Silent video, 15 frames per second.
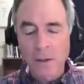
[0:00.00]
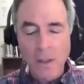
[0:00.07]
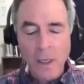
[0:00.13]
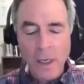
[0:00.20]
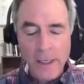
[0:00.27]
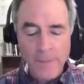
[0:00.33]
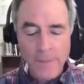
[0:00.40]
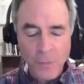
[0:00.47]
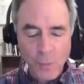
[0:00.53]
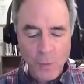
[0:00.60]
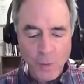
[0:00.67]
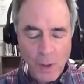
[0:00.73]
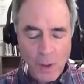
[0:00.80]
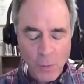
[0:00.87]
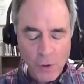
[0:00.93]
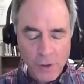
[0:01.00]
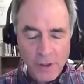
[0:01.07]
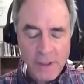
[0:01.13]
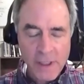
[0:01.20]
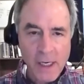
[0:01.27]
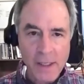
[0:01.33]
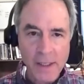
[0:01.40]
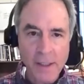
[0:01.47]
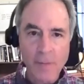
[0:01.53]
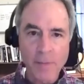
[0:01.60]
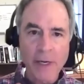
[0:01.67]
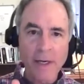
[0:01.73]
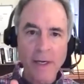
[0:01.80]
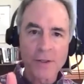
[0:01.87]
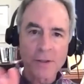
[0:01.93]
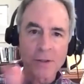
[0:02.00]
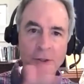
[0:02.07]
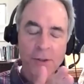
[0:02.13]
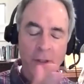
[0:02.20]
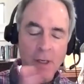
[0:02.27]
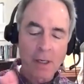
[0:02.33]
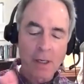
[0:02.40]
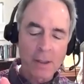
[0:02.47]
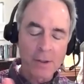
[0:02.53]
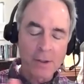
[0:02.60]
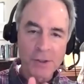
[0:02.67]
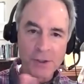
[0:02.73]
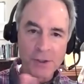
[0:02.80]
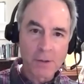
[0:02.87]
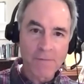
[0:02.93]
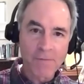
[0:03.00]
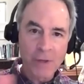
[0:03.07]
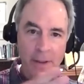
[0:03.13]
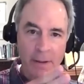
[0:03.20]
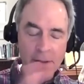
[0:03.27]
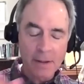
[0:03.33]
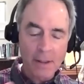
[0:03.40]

Well, you're talking about two different